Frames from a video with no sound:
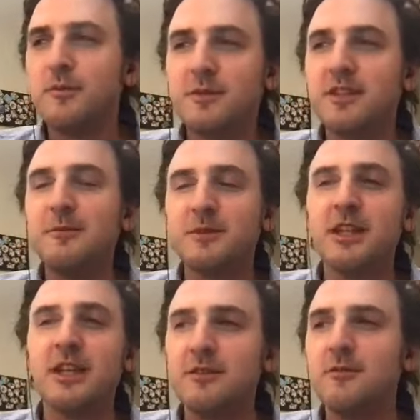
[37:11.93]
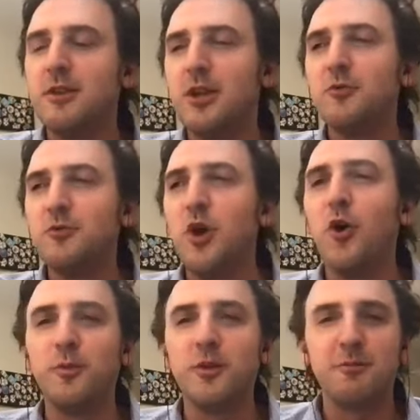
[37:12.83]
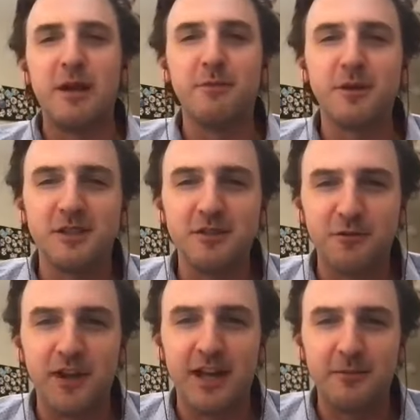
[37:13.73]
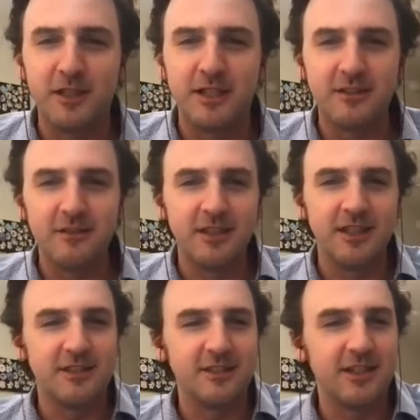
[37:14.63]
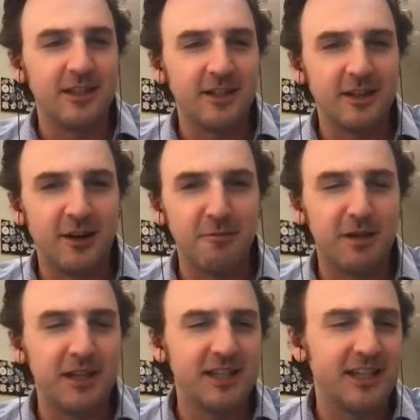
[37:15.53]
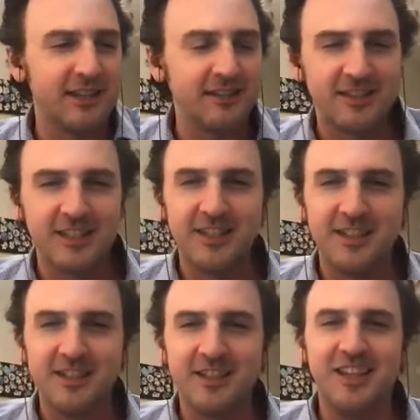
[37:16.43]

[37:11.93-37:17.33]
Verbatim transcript: seems like, you know, nobler members of the family that uh, aren't making it to,